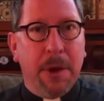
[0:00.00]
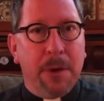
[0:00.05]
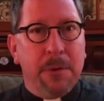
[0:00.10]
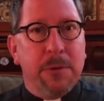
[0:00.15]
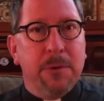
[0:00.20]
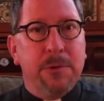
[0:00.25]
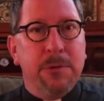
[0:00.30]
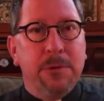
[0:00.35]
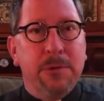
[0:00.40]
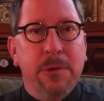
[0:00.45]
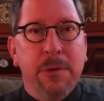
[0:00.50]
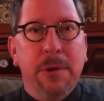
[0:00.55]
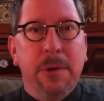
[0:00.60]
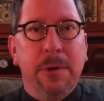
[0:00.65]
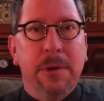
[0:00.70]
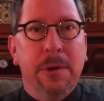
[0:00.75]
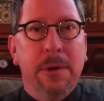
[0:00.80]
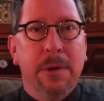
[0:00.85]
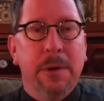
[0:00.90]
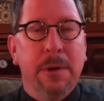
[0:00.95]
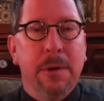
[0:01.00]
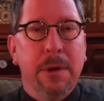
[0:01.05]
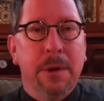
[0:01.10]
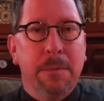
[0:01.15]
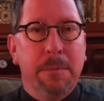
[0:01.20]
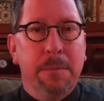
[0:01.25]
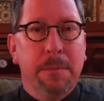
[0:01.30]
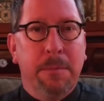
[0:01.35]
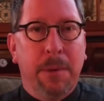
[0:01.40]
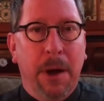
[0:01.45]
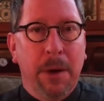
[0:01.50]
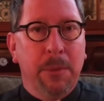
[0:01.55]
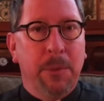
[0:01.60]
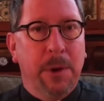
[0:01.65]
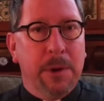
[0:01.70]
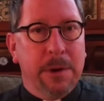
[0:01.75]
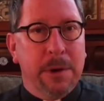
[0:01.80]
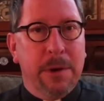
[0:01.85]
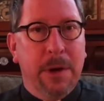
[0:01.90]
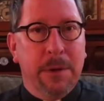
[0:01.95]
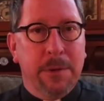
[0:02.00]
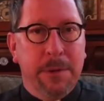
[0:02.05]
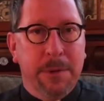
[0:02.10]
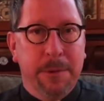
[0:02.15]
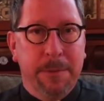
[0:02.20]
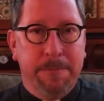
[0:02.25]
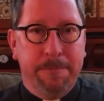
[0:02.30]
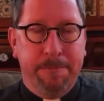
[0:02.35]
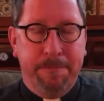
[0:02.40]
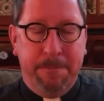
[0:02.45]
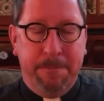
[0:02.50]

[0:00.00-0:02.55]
understood by one another.